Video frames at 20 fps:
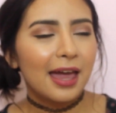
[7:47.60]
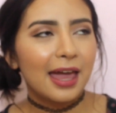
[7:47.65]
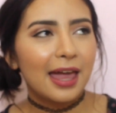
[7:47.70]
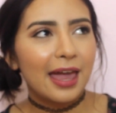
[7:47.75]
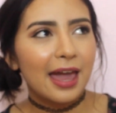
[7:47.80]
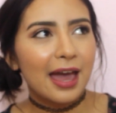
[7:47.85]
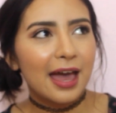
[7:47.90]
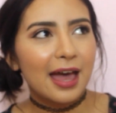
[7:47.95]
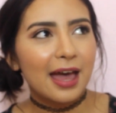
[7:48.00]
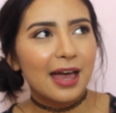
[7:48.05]

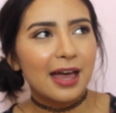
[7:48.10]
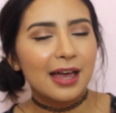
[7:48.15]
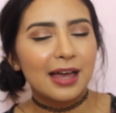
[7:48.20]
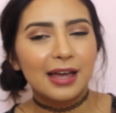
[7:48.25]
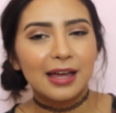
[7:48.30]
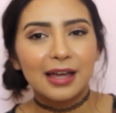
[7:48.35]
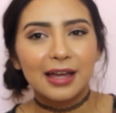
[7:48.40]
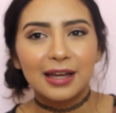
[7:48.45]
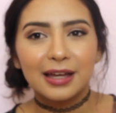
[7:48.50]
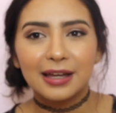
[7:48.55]

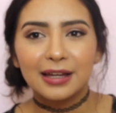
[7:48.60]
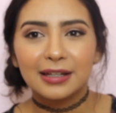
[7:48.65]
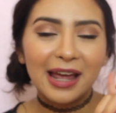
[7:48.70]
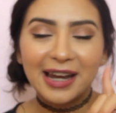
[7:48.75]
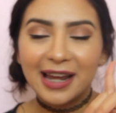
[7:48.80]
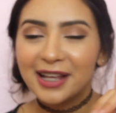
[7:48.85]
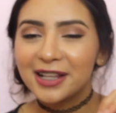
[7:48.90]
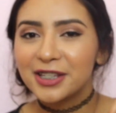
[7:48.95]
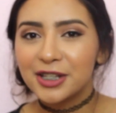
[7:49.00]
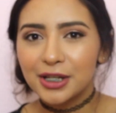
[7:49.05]

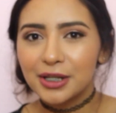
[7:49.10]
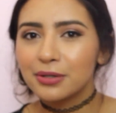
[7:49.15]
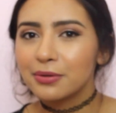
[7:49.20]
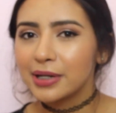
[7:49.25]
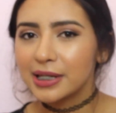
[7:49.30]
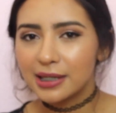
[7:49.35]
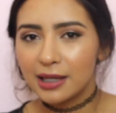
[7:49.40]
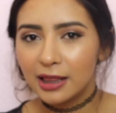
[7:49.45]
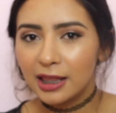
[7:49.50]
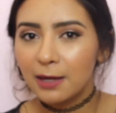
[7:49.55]
And I just
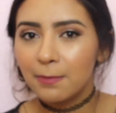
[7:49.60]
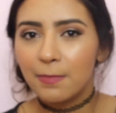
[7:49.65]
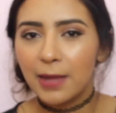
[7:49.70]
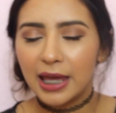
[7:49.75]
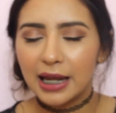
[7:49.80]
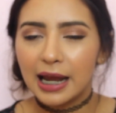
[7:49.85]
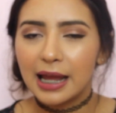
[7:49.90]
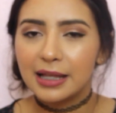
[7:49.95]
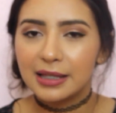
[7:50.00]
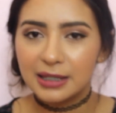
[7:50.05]
recently
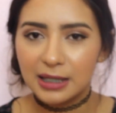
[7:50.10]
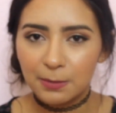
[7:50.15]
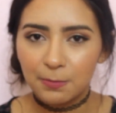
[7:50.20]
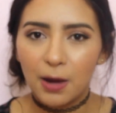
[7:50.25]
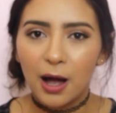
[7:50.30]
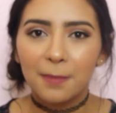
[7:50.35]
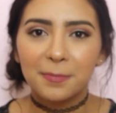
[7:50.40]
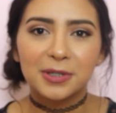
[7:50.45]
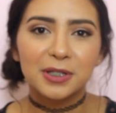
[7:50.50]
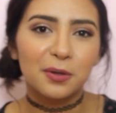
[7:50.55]
made a
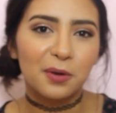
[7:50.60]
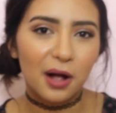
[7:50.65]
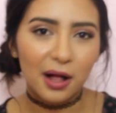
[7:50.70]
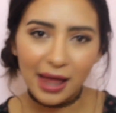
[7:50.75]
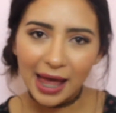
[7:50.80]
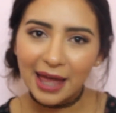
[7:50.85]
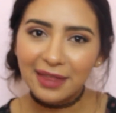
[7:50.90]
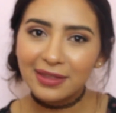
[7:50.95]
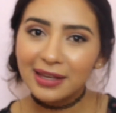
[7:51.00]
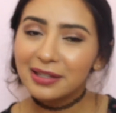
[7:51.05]
Depop, so I'll
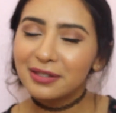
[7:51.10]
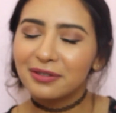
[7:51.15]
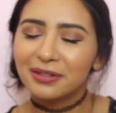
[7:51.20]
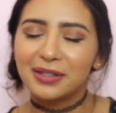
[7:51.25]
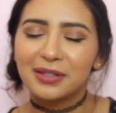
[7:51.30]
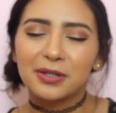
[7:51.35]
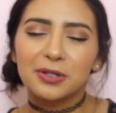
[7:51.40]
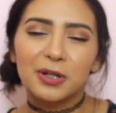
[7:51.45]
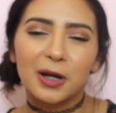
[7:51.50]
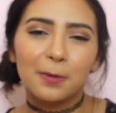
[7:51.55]
add that to
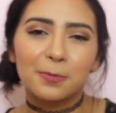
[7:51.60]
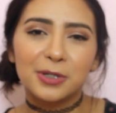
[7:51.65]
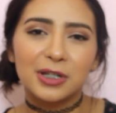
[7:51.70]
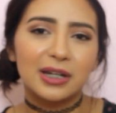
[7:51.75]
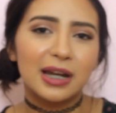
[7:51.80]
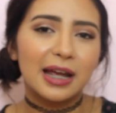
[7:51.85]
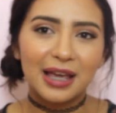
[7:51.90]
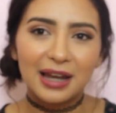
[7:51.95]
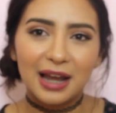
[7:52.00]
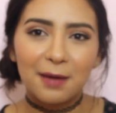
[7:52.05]
the
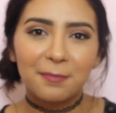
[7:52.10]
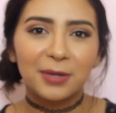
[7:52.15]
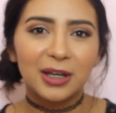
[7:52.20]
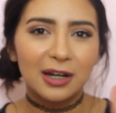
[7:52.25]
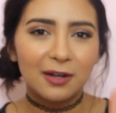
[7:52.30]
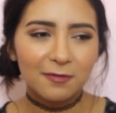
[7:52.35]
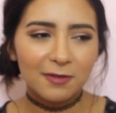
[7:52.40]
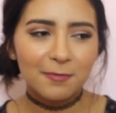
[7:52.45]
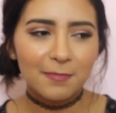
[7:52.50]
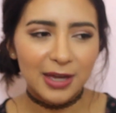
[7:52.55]
description. And I'm
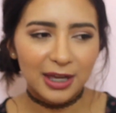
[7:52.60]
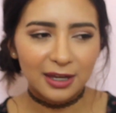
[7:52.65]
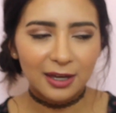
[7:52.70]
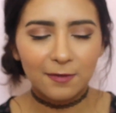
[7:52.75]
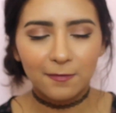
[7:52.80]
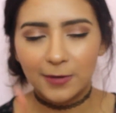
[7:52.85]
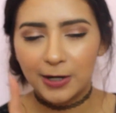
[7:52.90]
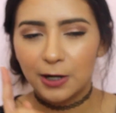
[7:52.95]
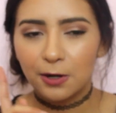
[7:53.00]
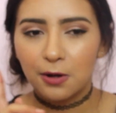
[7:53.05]
gonna be making
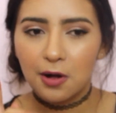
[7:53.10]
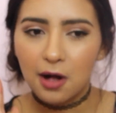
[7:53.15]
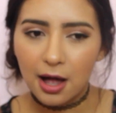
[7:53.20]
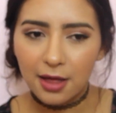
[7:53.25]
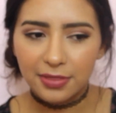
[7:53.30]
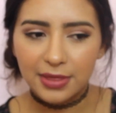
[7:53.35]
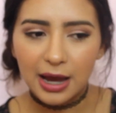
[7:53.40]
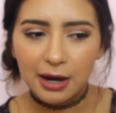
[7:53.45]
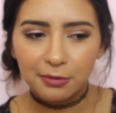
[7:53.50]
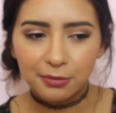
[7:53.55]
a video
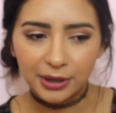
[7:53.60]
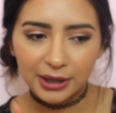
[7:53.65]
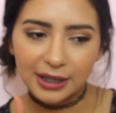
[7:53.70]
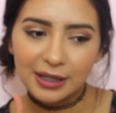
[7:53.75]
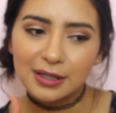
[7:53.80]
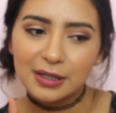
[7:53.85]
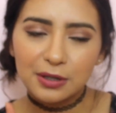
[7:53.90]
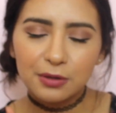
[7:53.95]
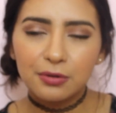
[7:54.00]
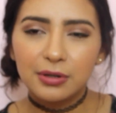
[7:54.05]
on that
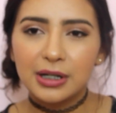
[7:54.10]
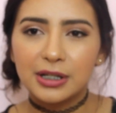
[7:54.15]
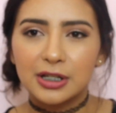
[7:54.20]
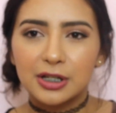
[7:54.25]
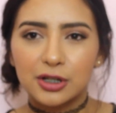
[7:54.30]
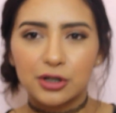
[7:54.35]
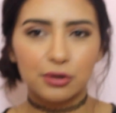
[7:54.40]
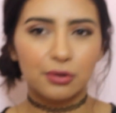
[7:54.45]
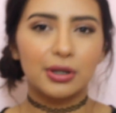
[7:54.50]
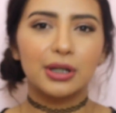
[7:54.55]
really soon and
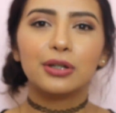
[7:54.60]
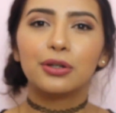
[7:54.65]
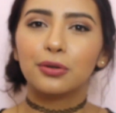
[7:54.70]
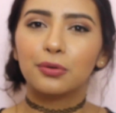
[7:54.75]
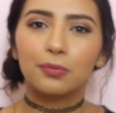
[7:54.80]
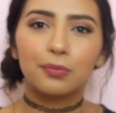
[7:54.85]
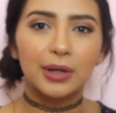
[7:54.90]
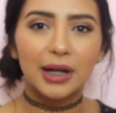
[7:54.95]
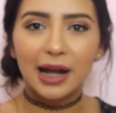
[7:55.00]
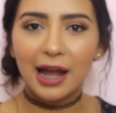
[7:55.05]
just showing
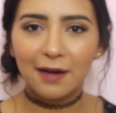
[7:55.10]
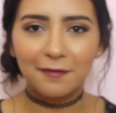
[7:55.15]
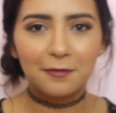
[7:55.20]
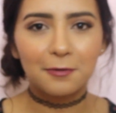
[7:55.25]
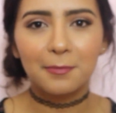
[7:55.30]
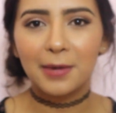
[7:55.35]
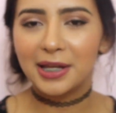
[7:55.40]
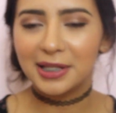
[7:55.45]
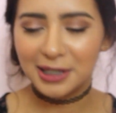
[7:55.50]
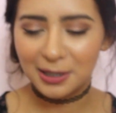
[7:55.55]
you what I have
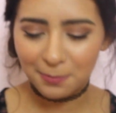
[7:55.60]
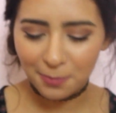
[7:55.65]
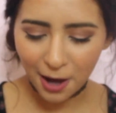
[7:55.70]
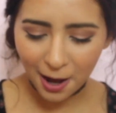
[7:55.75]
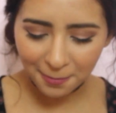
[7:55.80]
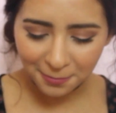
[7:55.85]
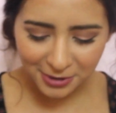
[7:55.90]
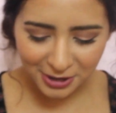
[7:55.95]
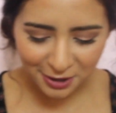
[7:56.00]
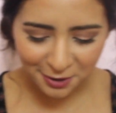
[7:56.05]
on my
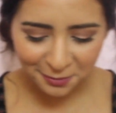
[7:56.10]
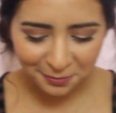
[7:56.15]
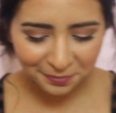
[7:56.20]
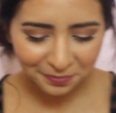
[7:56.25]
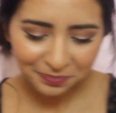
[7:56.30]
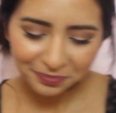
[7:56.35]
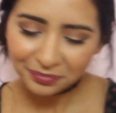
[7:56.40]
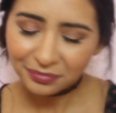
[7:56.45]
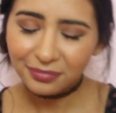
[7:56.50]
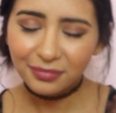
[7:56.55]
Depop. So
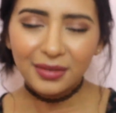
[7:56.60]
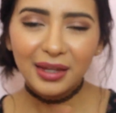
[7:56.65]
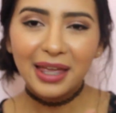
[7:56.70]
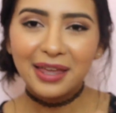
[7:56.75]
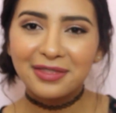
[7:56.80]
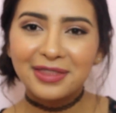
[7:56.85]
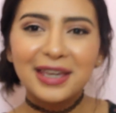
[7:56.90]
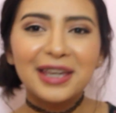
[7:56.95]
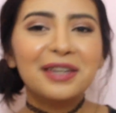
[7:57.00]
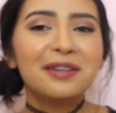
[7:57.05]

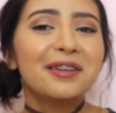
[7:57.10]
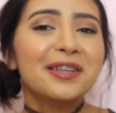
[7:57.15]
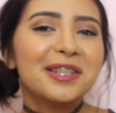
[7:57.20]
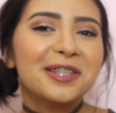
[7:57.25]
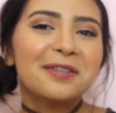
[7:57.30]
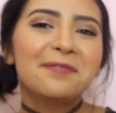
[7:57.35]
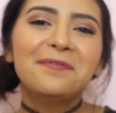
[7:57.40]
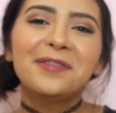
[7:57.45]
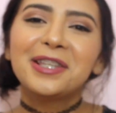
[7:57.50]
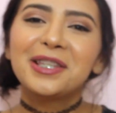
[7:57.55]
thank you all
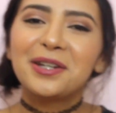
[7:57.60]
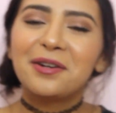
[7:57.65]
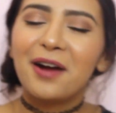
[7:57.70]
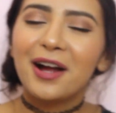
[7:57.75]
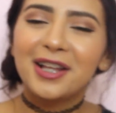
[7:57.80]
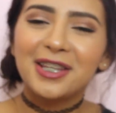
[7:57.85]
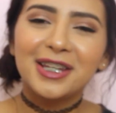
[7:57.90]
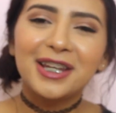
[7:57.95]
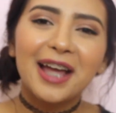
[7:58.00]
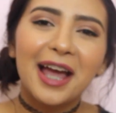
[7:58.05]
so much for
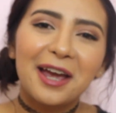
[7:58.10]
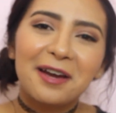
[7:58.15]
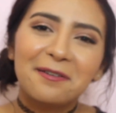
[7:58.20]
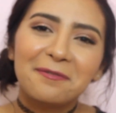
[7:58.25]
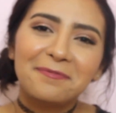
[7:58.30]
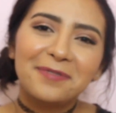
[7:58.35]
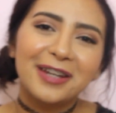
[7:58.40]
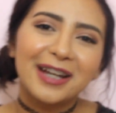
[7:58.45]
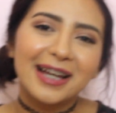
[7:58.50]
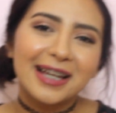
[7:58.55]
watching. I
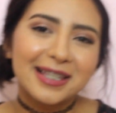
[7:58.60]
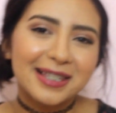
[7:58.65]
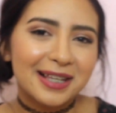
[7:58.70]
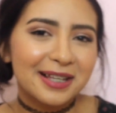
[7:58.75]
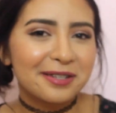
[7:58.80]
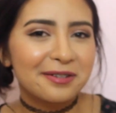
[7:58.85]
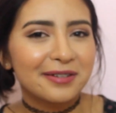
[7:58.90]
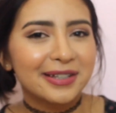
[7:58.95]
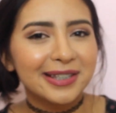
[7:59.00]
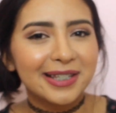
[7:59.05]
hope you guys
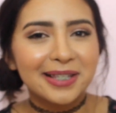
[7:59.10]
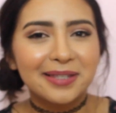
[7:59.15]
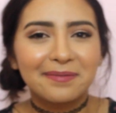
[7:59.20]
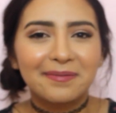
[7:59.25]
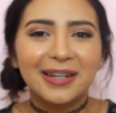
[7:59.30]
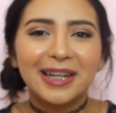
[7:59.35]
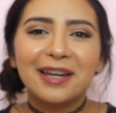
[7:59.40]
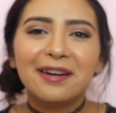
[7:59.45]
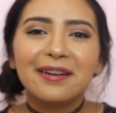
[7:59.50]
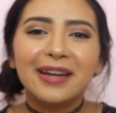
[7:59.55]
enjoyed this
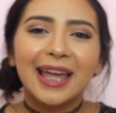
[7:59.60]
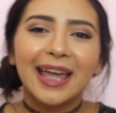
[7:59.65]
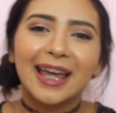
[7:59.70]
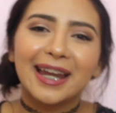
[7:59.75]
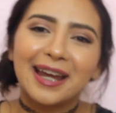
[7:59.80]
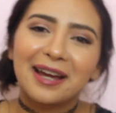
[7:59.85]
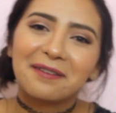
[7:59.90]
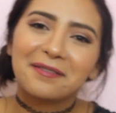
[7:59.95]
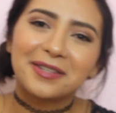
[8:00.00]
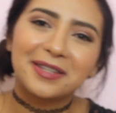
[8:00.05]
video,
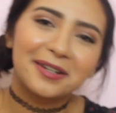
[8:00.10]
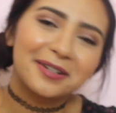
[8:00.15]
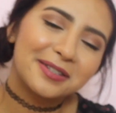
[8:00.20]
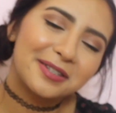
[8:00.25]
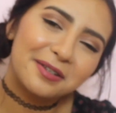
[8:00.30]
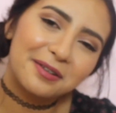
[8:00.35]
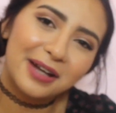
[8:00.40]
and I will talk to